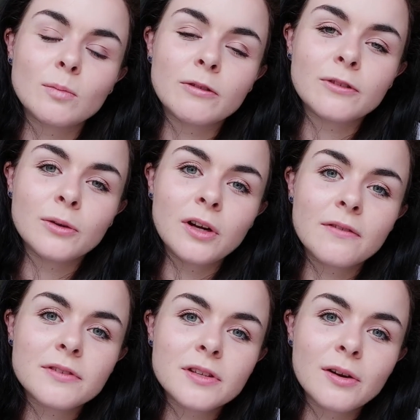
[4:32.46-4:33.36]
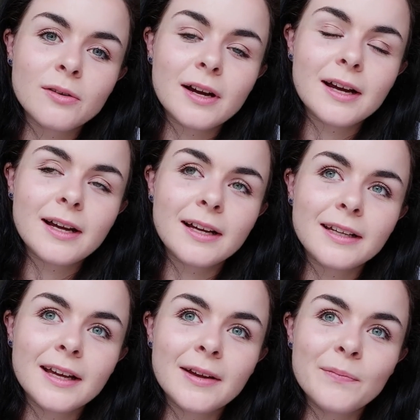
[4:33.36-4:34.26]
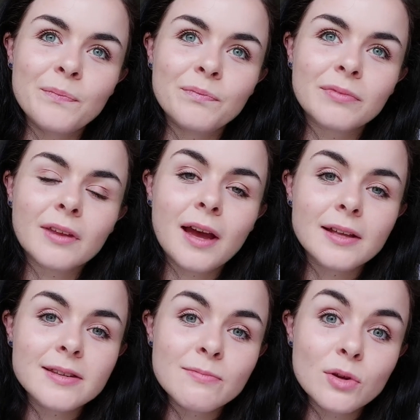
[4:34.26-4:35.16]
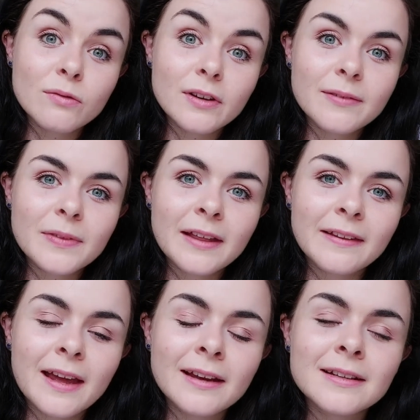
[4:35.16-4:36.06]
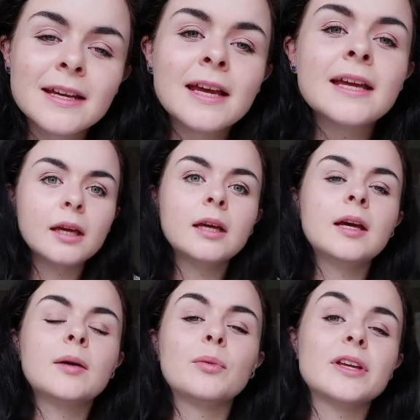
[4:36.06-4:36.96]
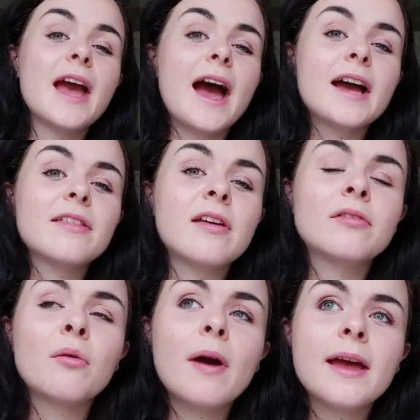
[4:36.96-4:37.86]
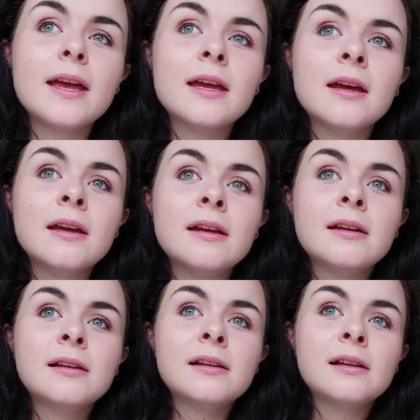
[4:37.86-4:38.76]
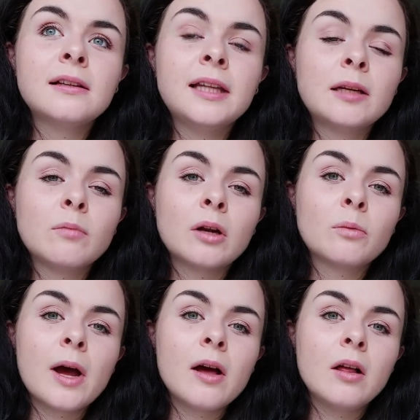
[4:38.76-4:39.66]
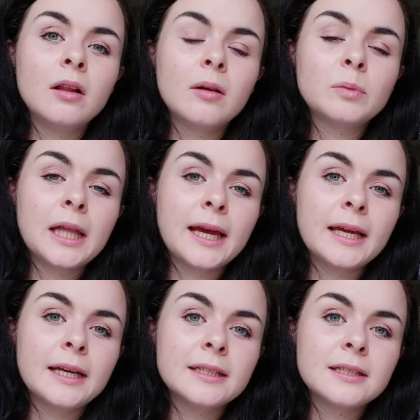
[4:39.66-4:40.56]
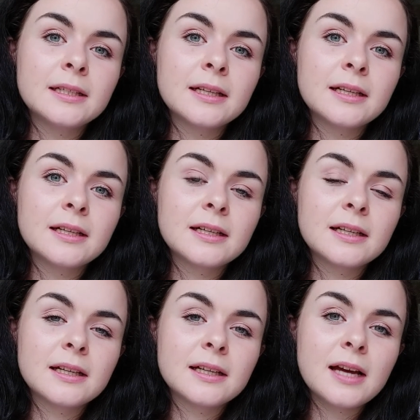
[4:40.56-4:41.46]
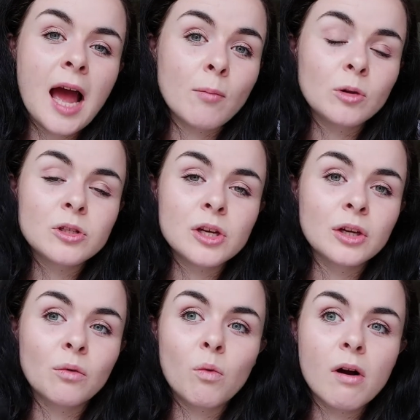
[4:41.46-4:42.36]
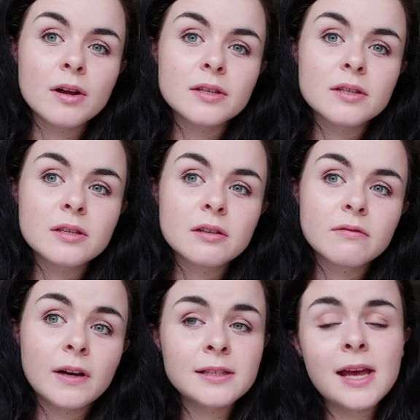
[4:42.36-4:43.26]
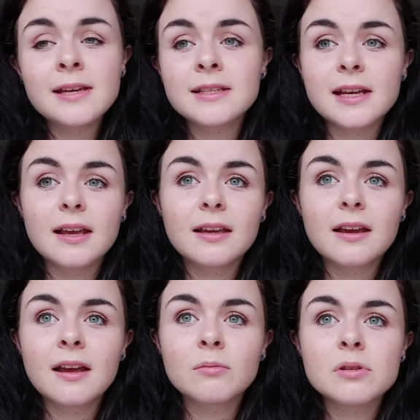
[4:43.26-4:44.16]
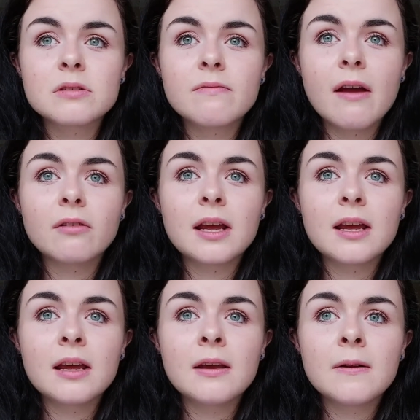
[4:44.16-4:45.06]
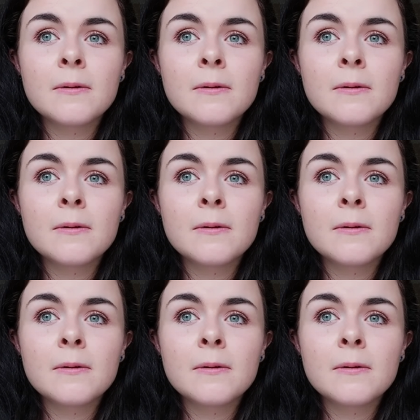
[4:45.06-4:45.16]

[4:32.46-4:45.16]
my phone off, so I had to move her in the end. But yeah, I think the way Lin-Manuel played Hamilton was fantastic. It was very...